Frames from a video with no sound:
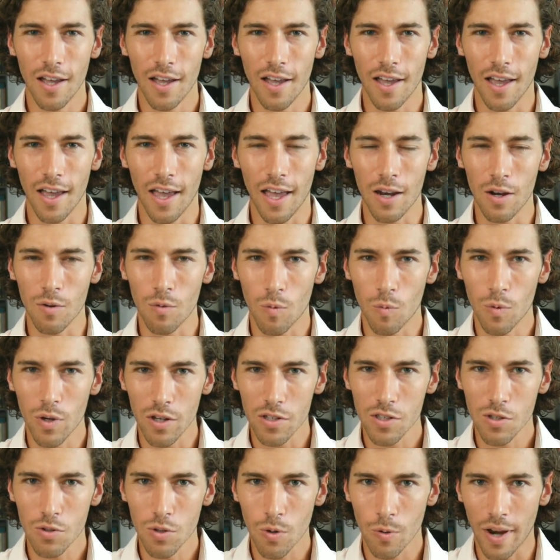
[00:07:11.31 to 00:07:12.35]
And we
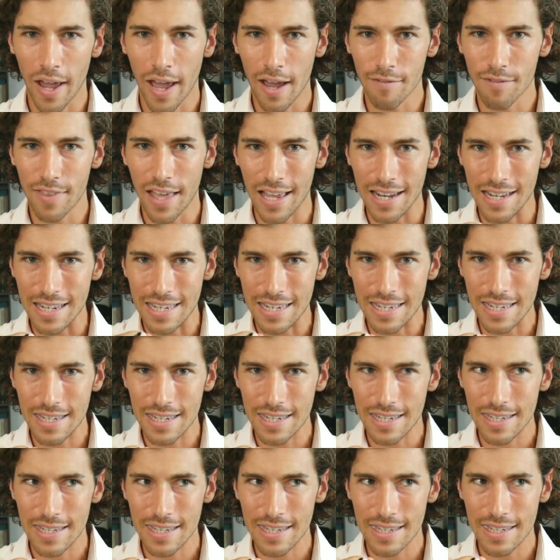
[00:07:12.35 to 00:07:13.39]
also don't have that
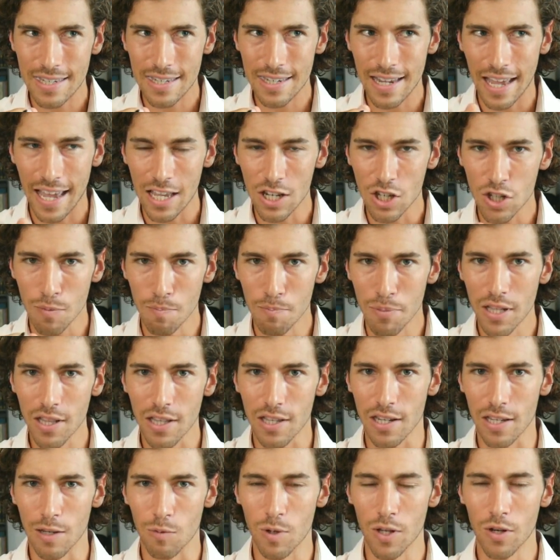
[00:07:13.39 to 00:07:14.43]

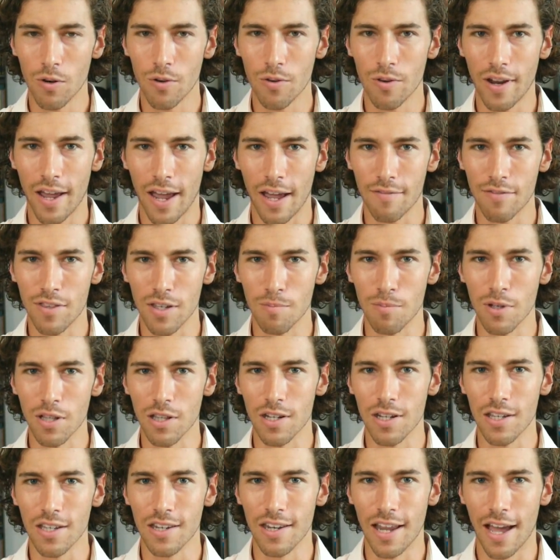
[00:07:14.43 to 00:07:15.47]
tangibility. We don't have the
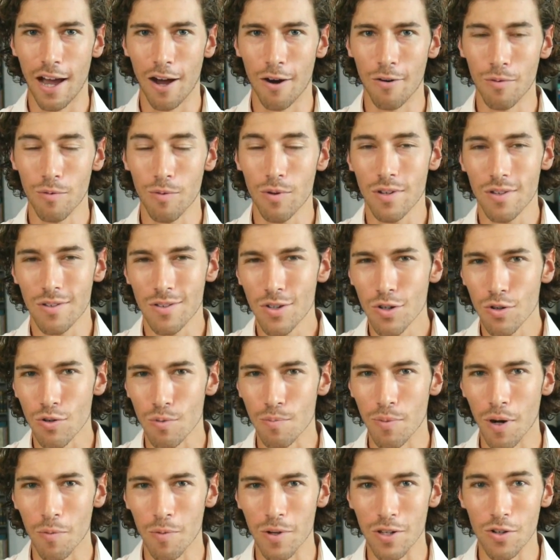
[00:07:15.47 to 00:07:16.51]
ability now, we do,
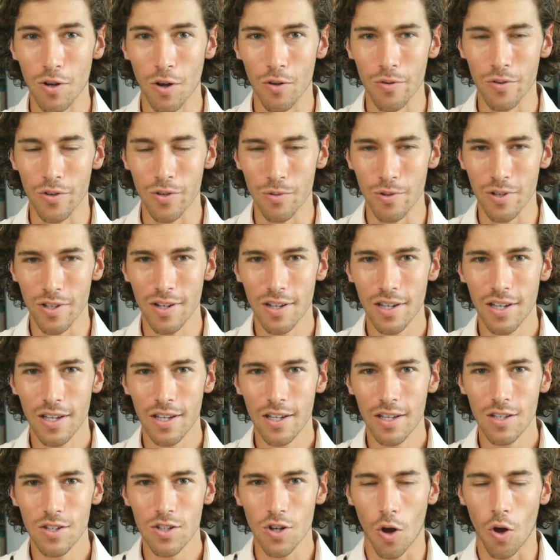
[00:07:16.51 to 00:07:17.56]
but we don't do it,
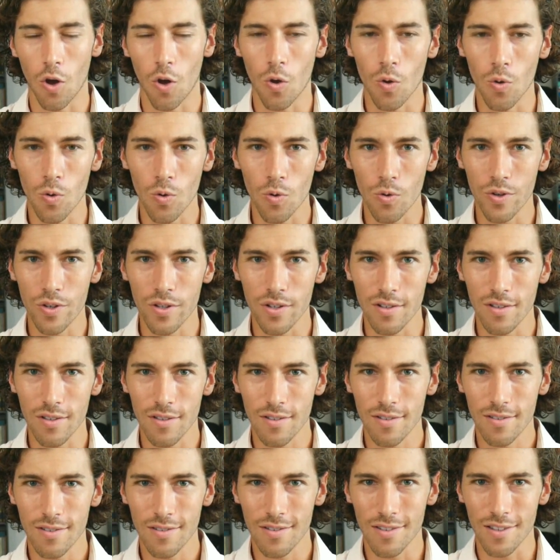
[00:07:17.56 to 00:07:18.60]
to hold,
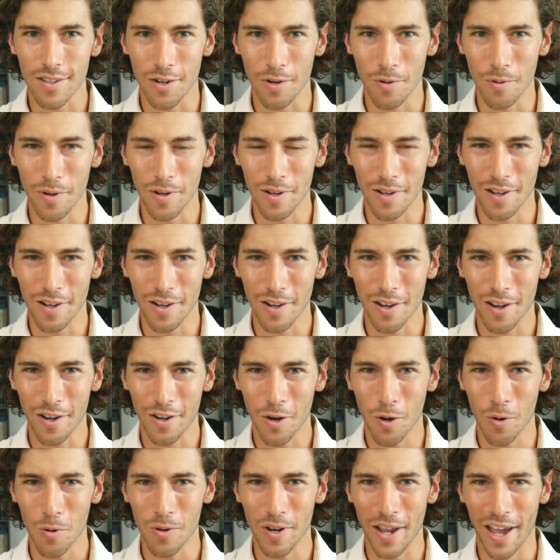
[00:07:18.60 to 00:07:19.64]
a
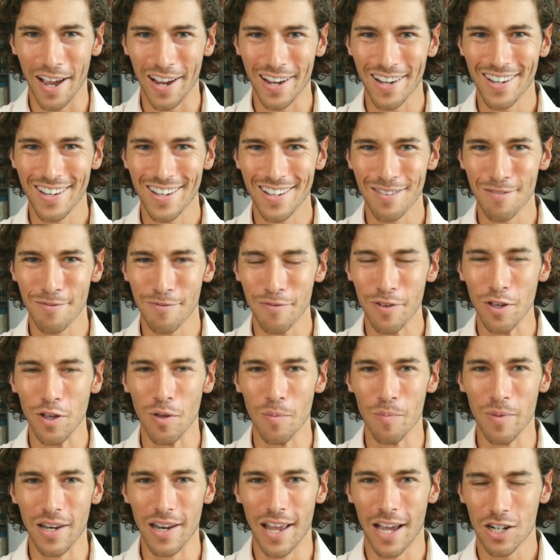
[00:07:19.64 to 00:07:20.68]
Kodak
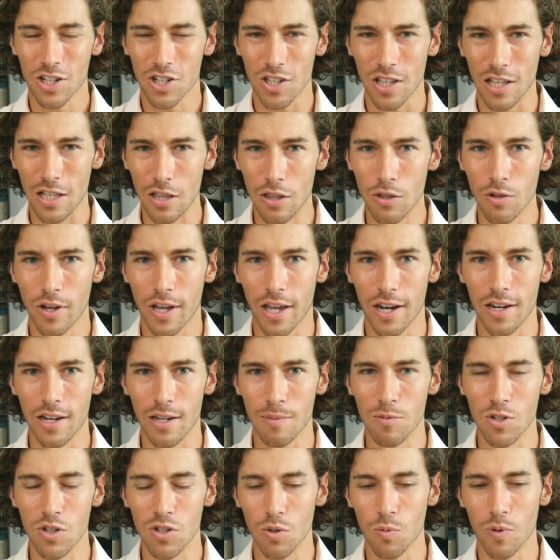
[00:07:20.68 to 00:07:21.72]
film and actually look at an
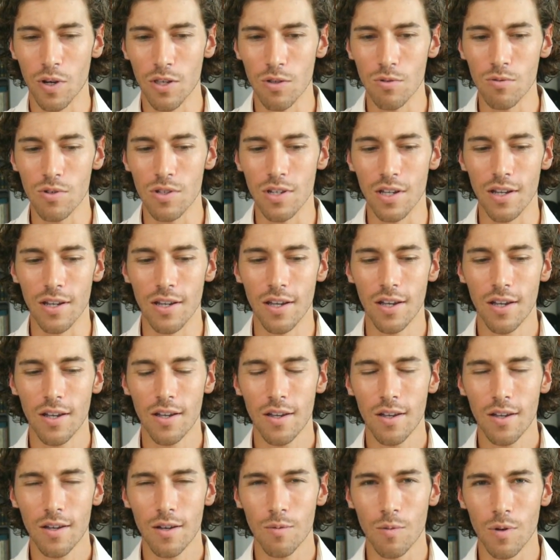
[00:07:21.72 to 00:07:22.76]
image the way you did
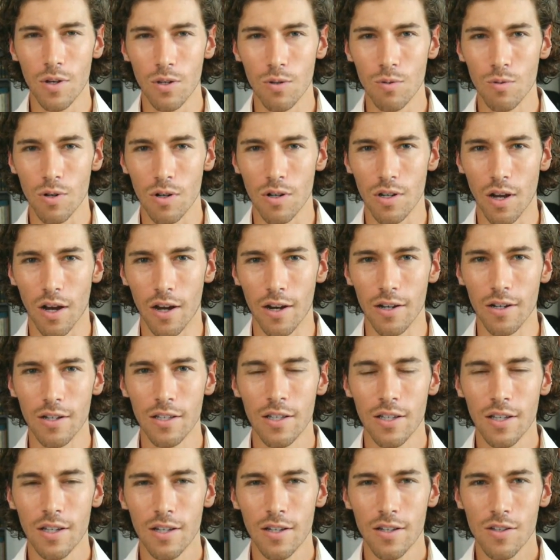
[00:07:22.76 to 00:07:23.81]
when you were young.
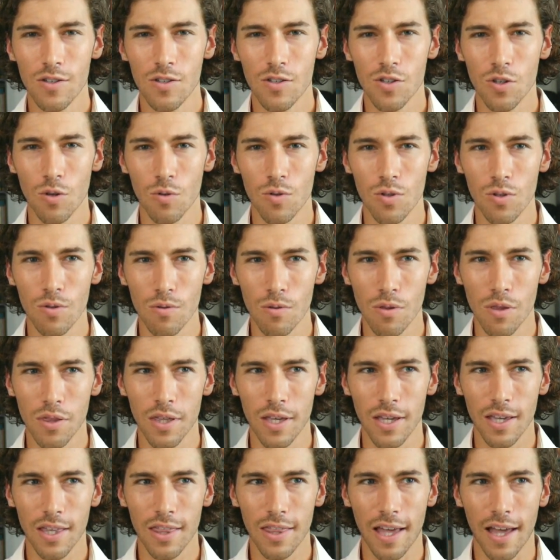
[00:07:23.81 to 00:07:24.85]
So do you
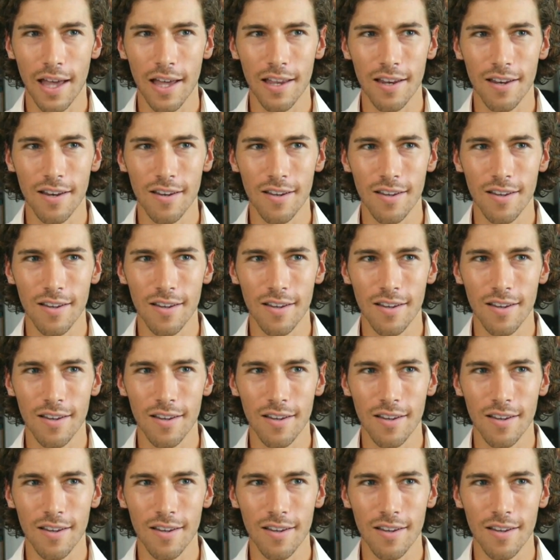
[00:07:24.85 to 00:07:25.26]
think that,